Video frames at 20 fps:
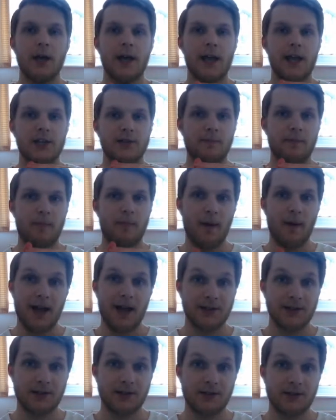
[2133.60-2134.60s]
it's
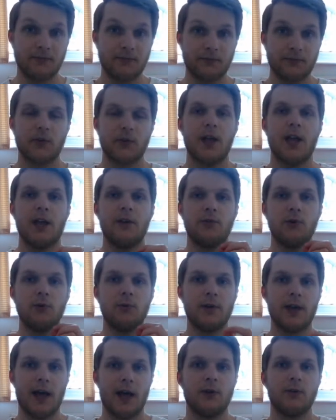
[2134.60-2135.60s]
best if you
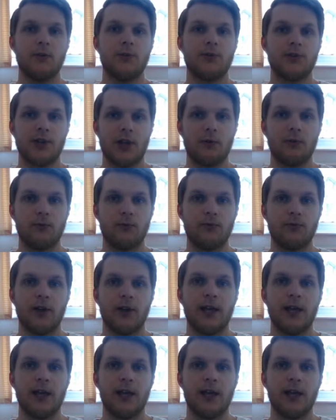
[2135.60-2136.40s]
get yourself